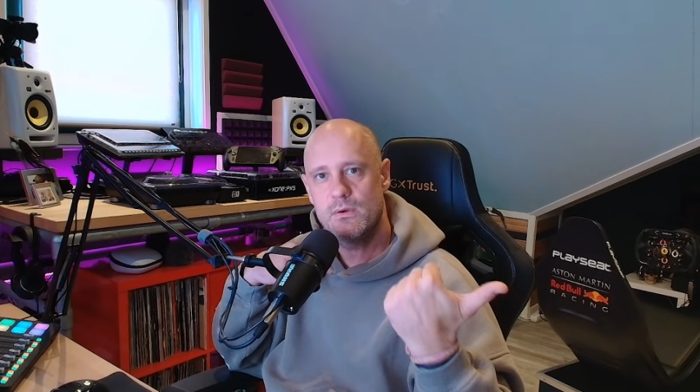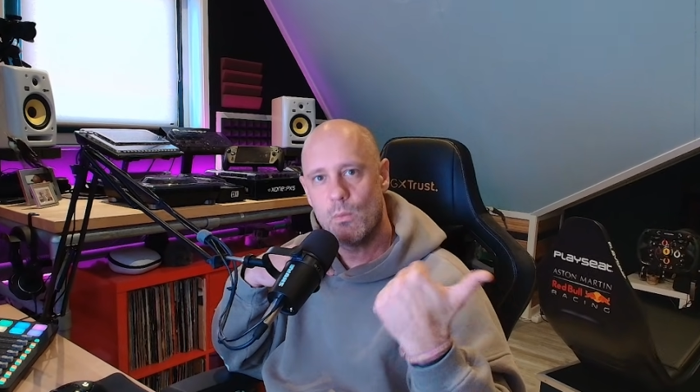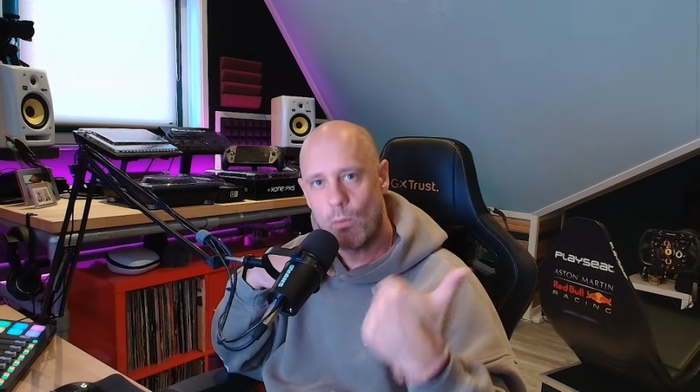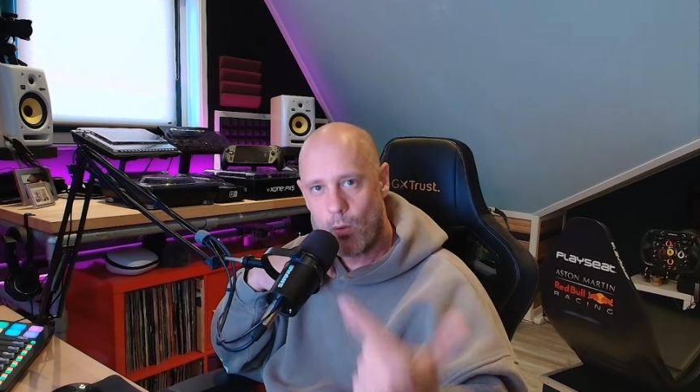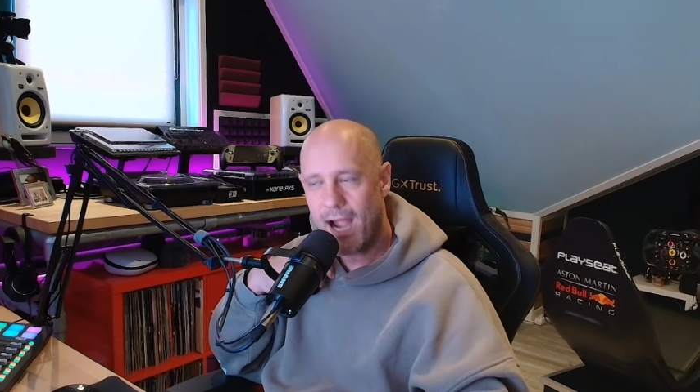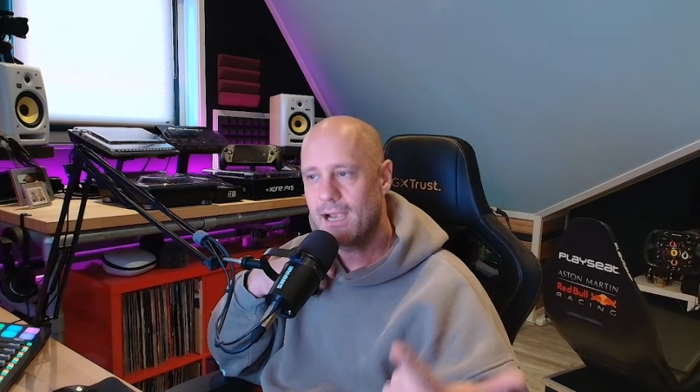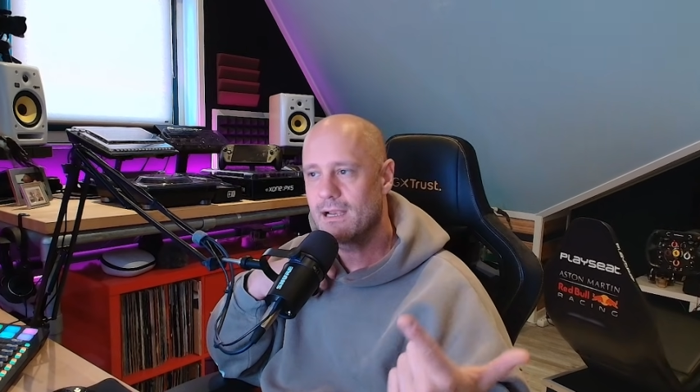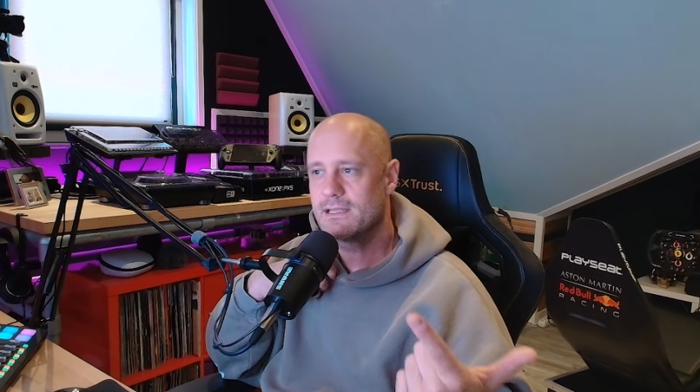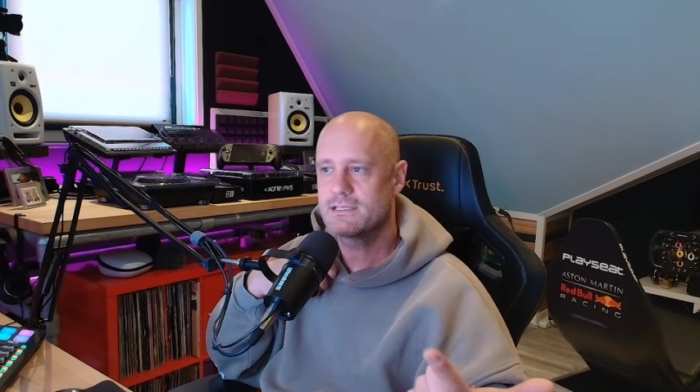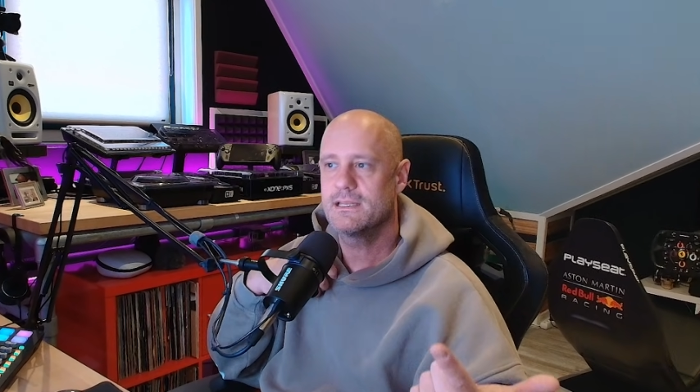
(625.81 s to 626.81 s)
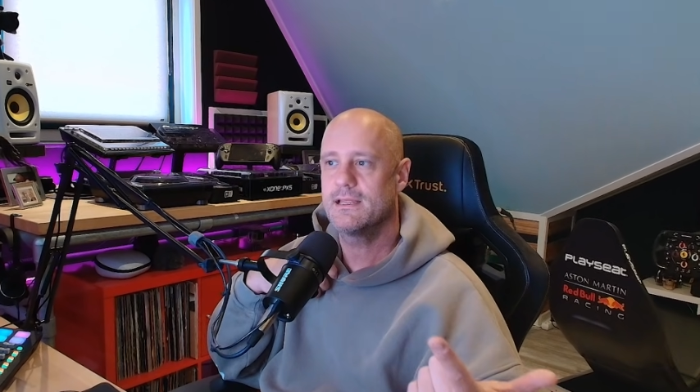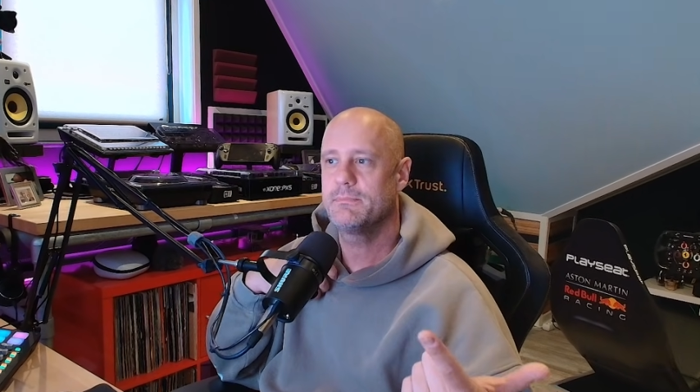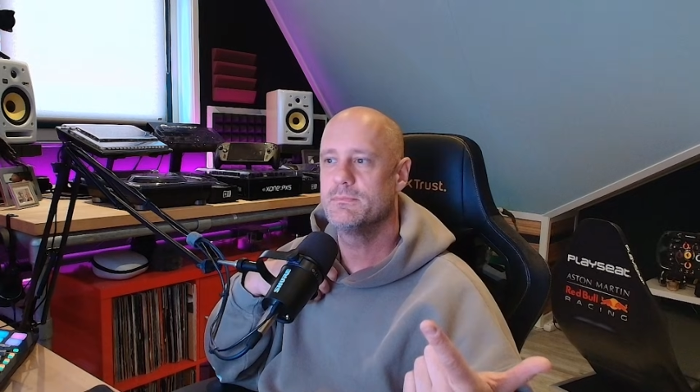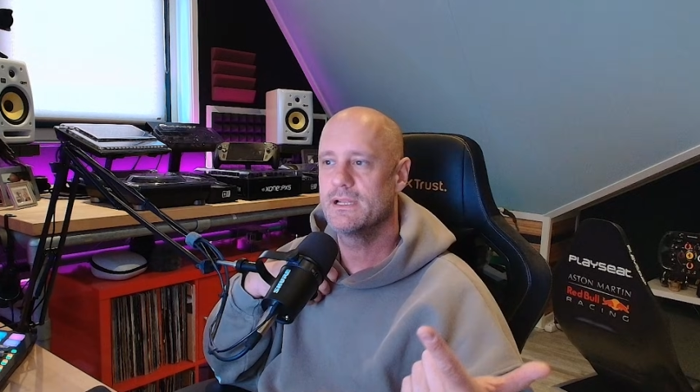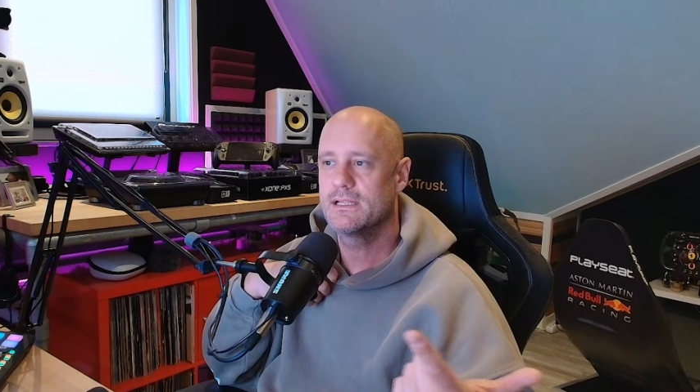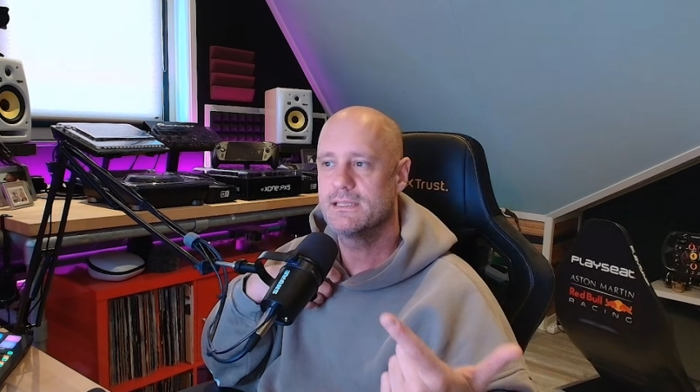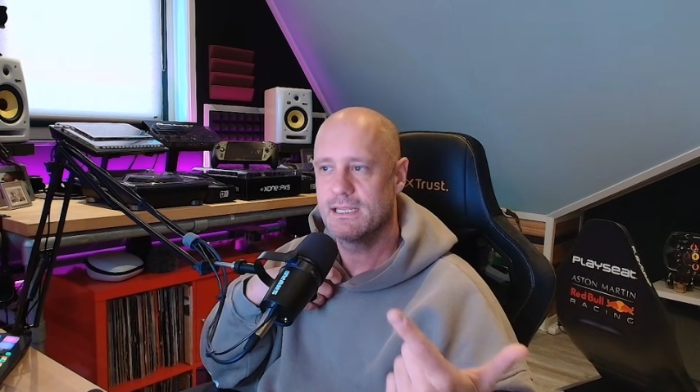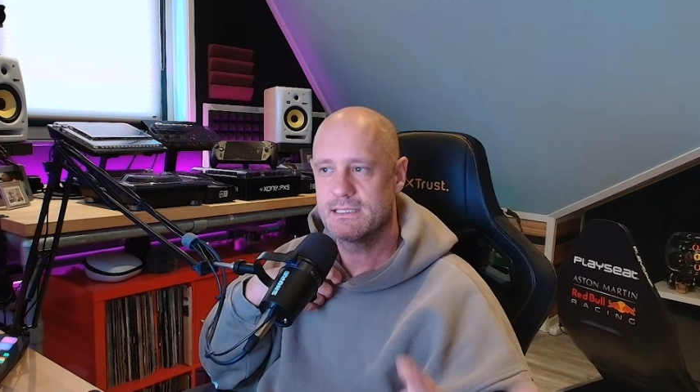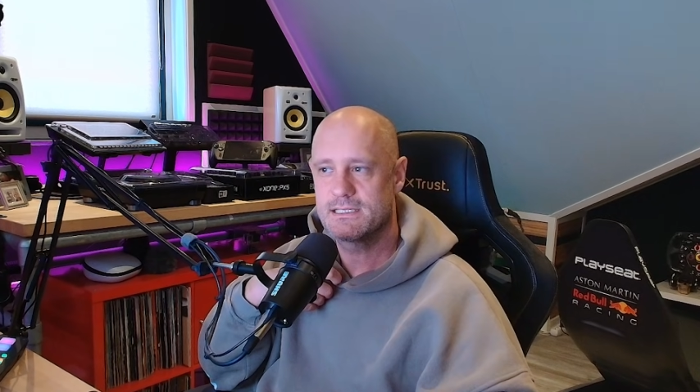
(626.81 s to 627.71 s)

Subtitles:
wireless adaptability and